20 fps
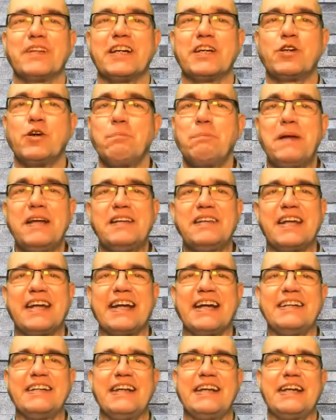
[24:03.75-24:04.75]
It could be in the
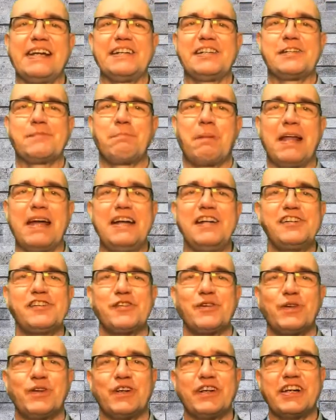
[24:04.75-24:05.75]
candidate's
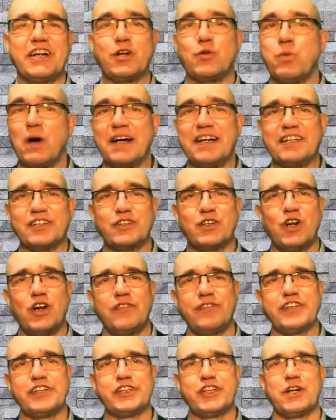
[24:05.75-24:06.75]
place or in a quiet
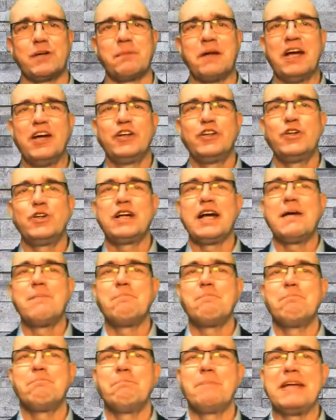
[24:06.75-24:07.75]
coffee shop. You
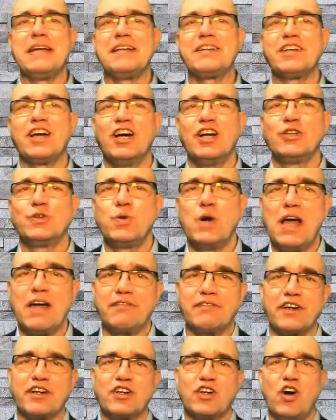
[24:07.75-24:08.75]
can meet to
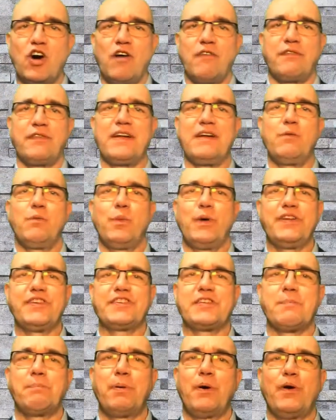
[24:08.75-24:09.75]
have a coffee
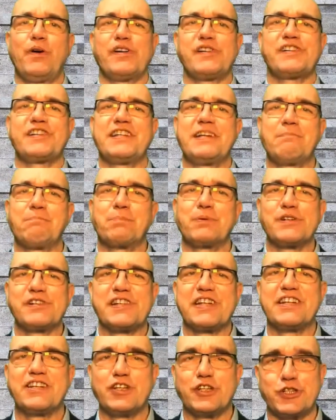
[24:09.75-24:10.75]
with the person and
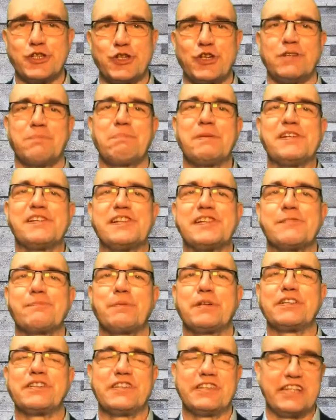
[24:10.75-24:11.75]
present a short business
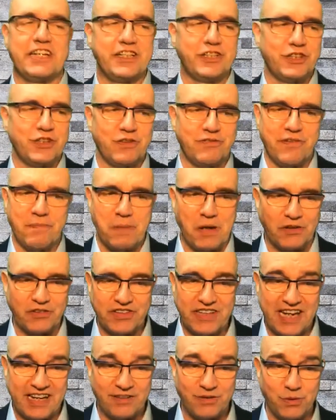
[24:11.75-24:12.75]
presentation of
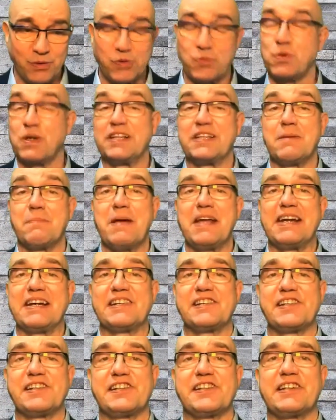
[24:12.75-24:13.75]
about 10 to 20
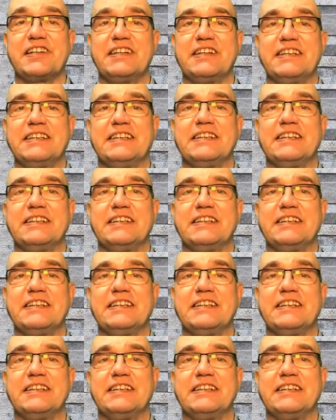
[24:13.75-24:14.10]
minutes.